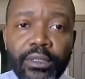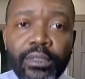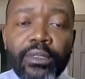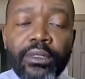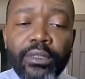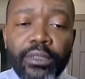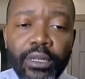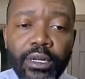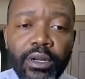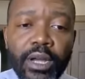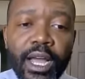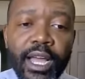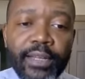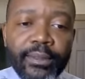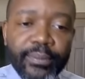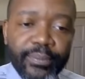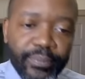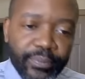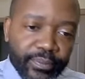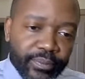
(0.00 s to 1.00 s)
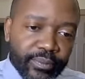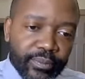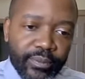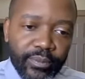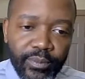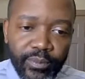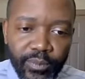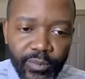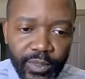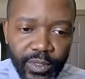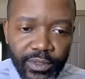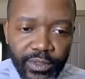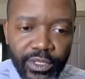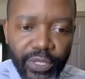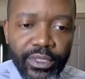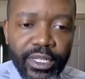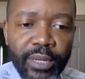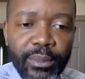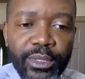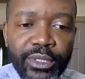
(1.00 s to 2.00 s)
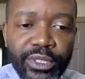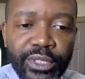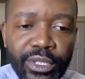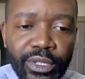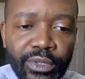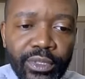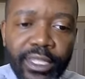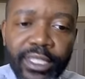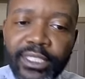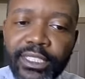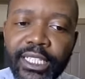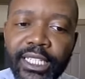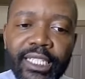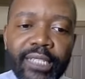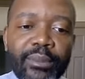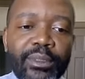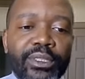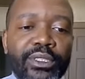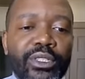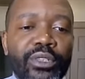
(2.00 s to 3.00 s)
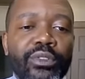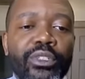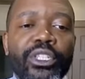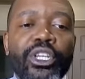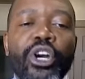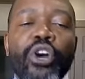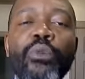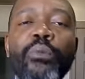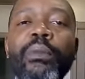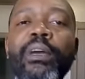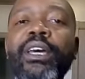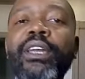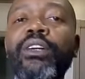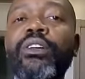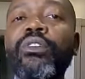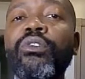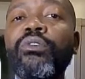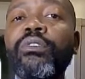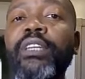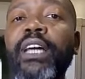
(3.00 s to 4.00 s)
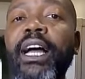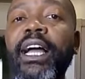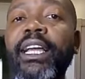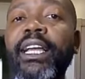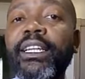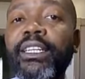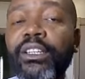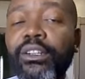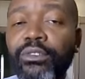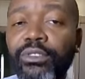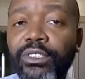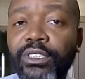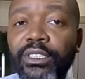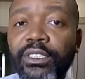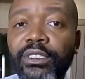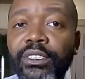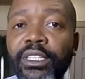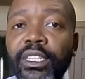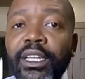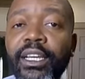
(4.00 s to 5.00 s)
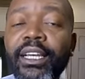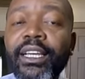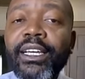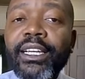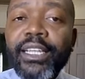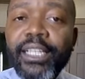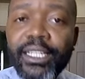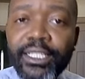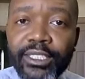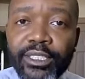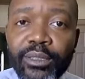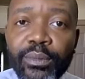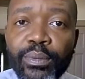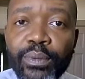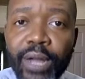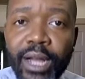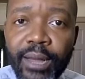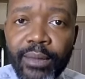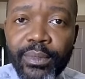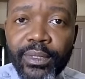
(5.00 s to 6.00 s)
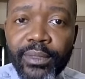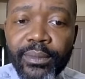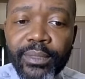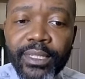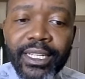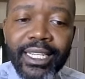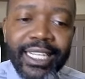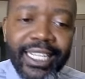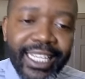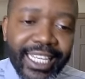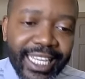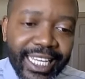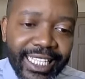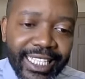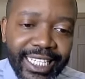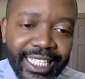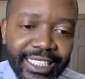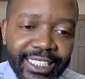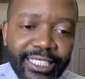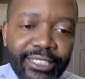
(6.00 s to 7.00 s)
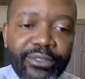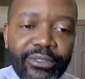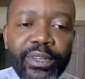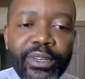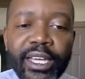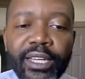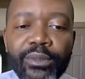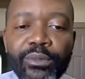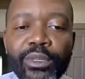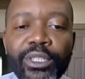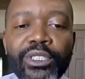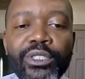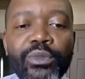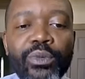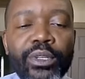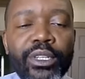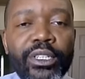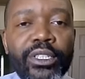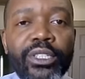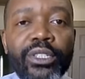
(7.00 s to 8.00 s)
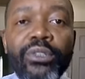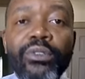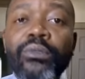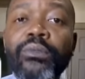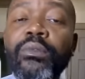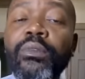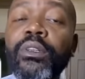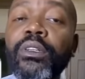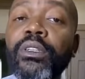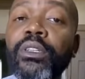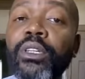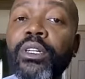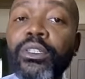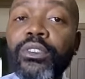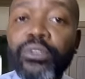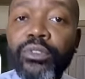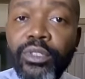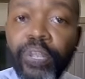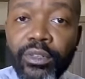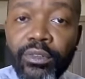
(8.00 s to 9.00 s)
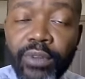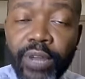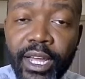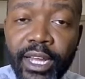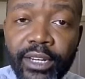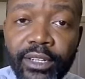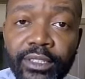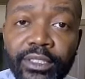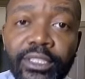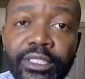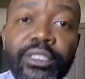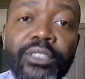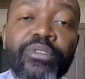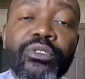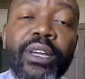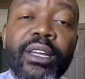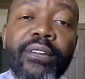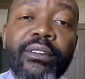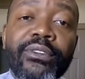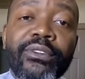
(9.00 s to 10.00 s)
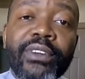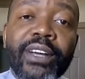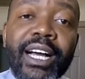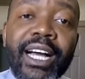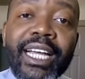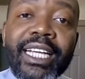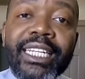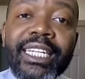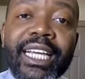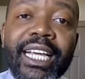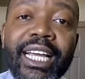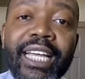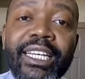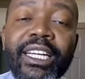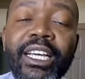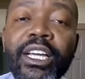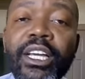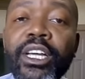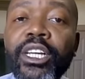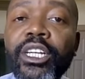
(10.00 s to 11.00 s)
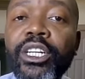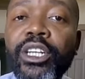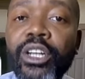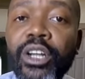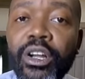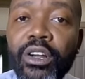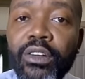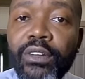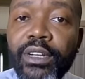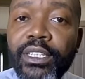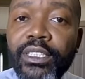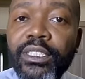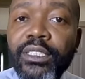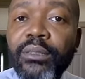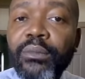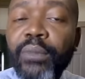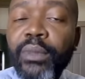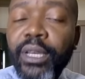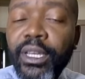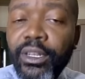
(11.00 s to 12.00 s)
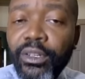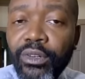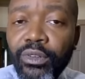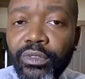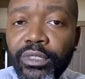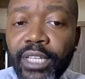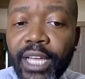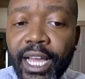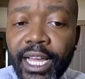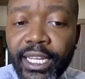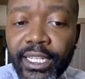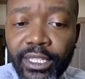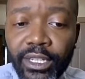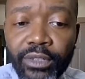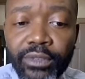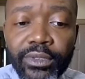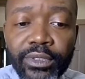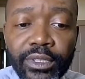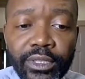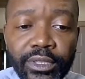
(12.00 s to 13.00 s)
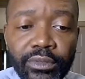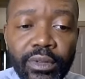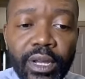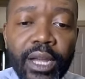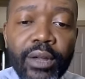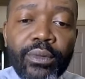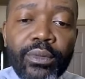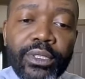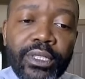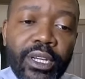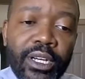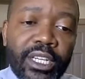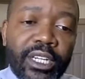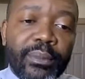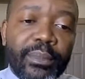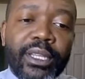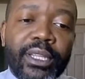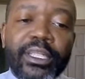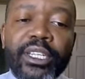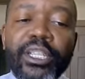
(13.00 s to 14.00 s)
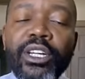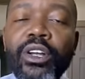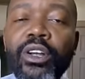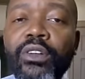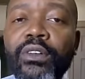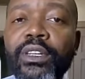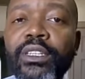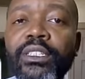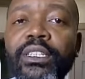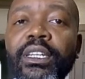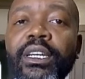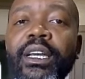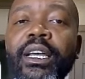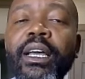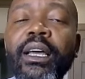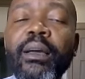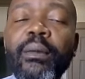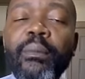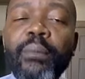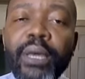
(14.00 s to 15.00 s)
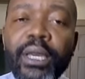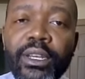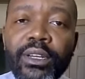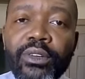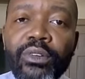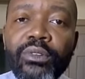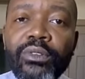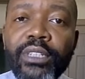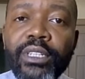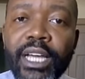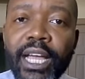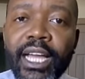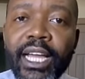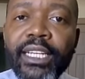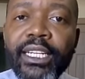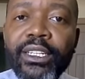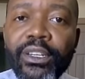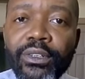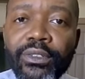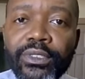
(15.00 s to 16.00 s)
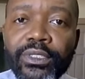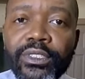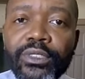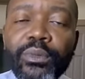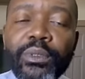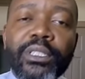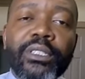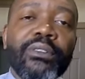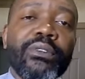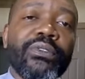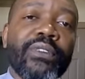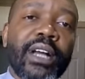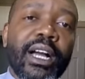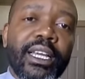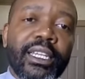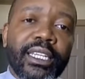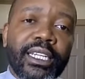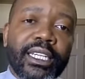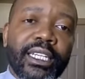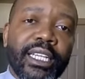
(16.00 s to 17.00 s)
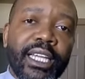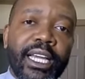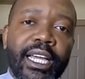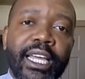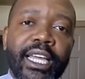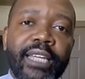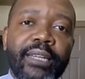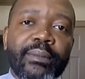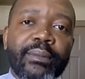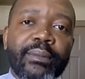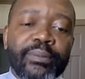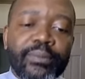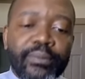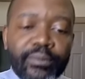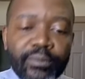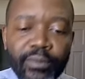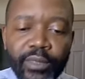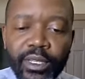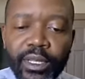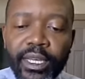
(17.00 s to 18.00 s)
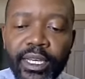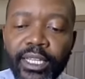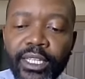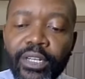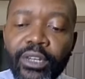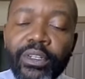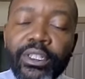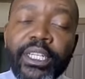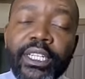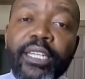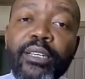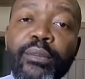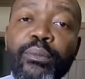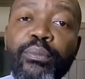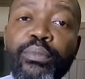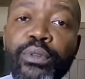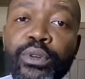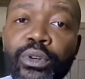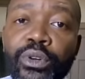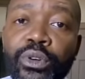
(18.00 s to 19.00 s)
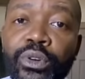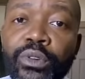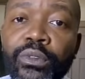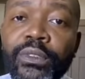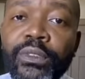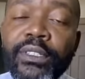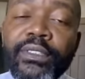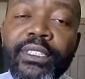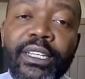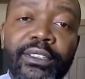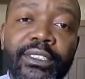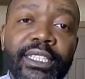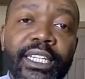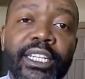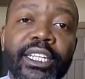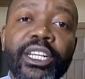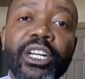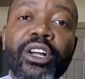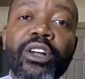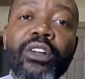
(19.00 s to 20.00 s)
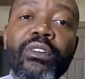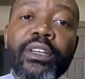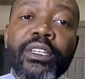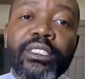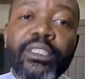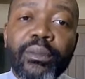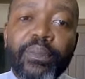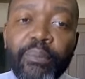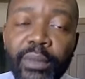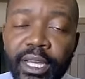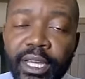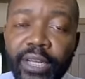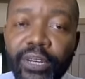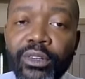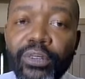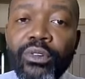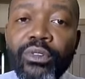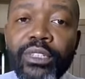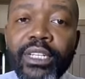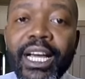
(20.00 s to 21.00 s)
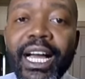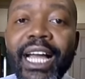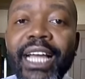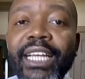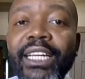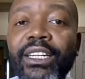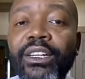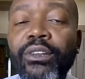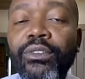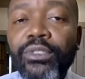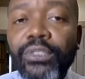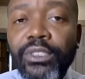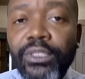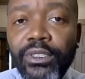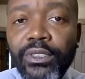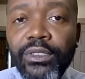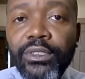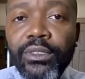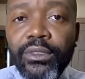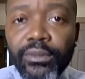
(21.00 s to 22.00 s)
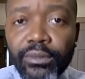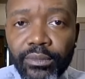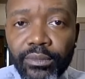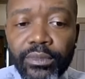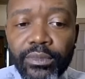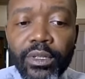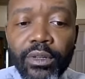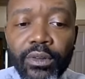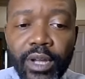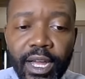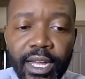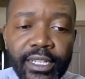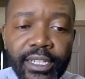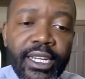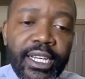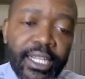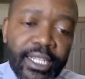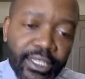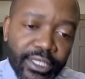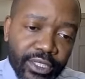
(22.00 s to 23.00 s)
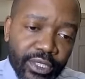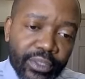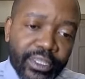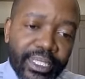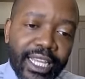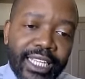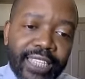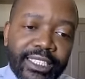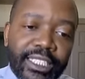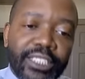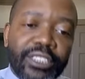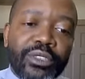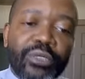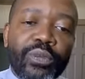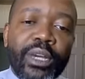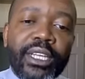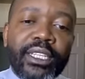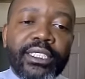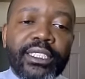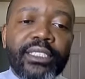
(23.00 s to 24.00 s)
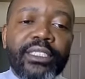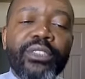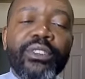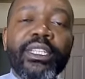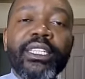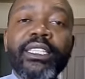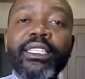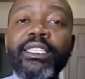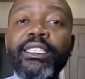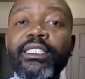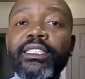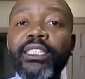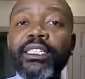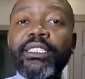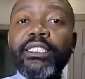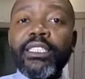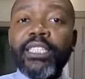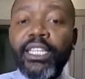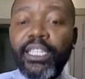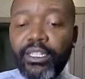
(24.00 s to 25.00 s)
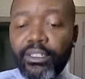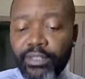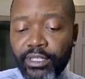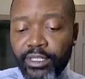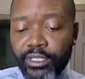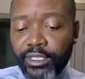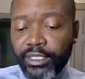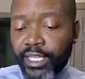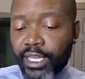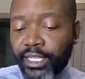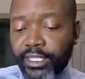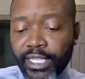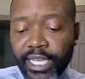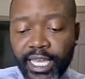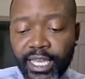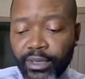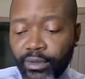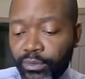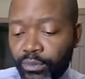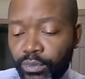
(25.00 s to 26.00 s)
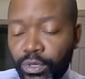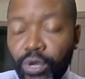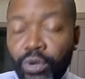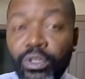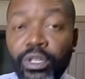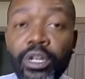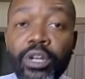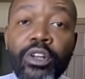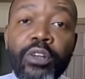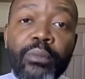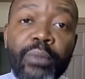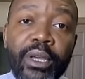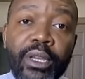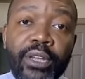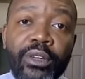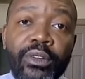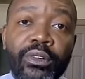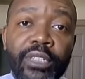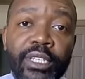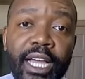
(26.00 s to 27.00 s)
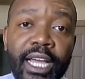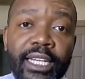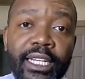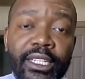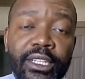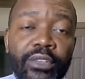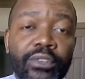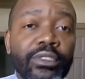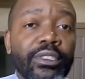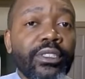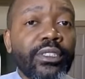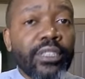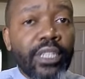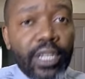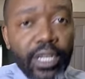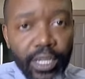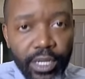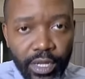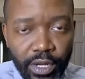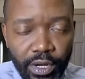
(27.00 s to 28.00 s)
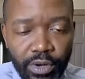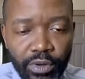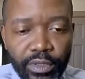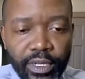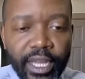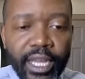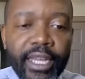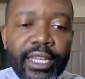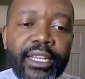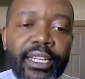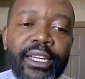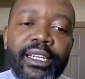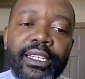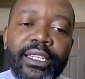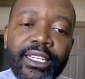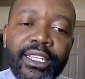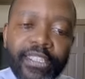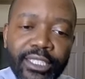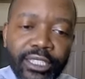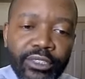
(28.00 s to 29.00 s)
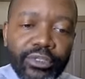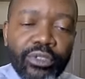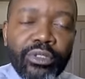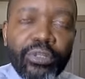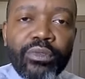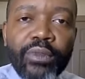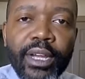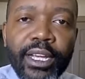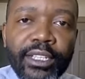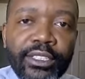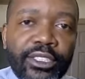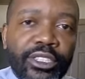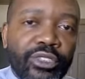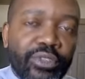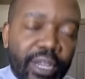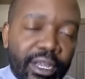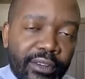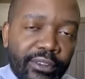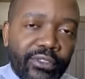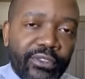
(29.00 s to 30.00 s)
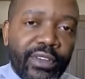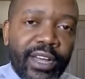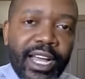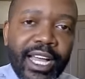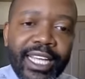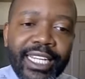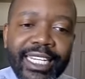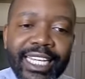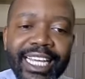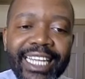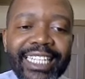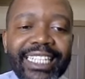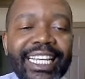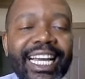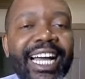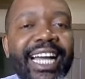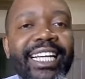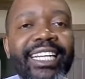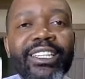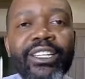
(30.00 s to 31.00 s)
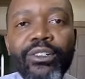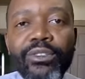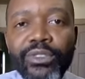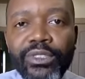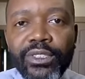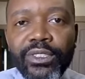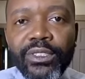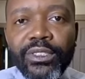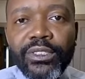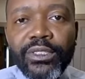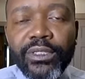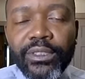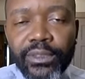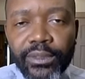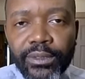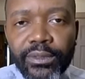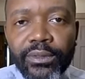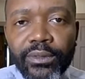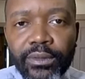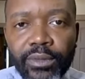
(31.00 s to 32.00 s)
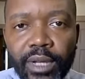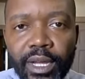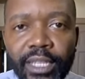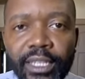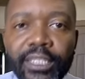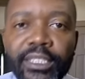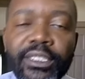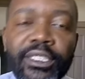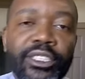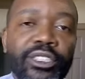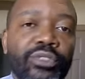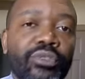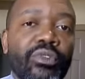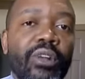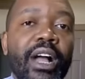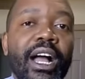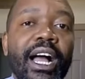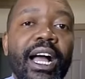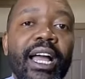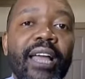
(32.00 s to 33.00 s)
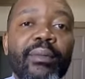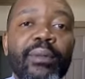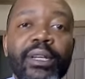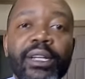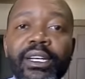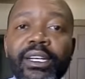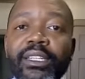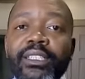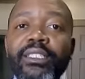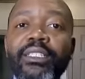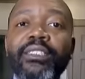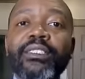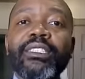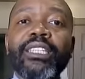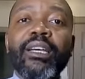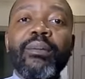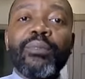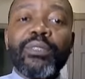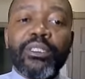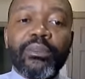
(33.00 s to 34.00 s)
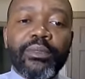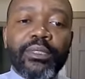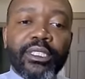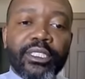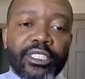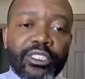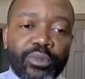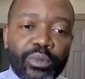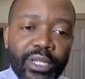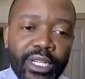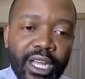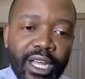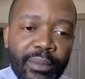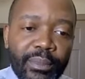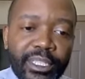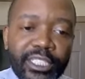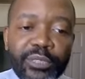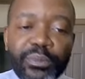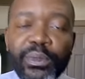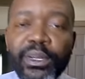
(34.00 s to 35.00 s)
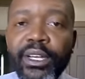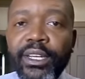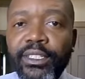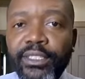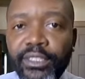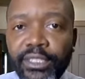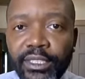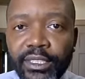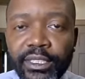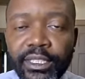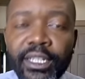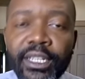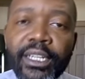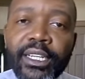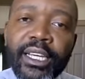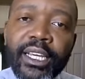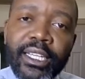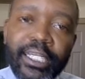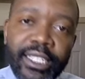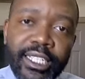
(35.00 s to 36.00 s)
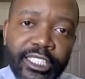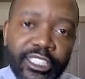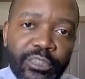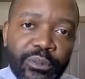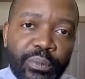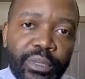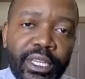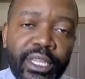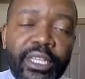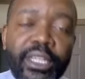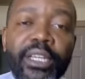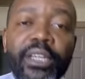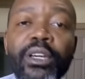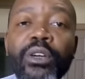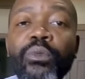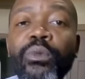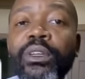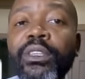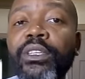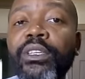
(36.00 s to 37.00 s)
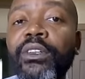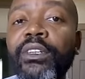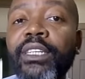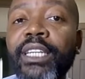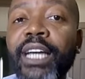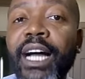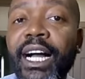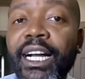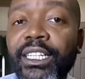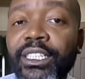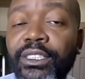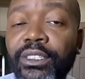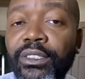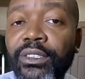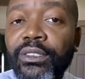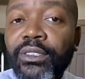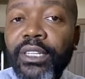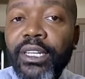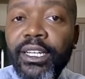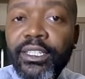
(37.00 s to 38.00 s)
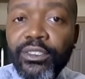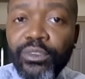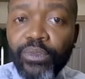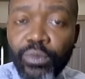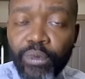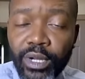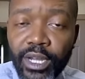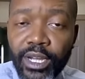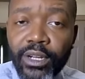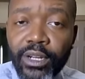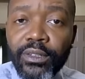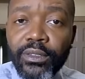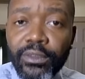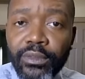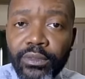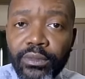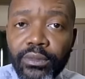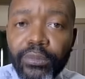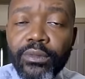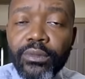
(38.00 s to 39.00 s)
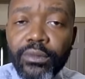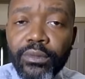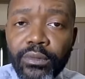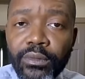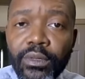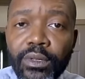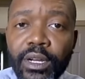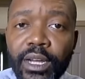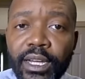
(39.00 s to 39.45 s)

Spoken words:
All right? So number 2, let's say number 2, no medical diagnosis is the problem. In this event, what you want to do, look through your records to try to find that current medical diagnosis, right? We're talking about the current medical diagnosis. When you file a claim, it can only get approved if there is a current medical diagnosis. All right? So in that situation, you get the decision letter. It says, hey, no current medical diagnosis. Okay, let's look through the records to try to find that diagnosis. All right? Let's describe the symptoms. This is what I'm experiencing. And then speak with your doctor as well. Right?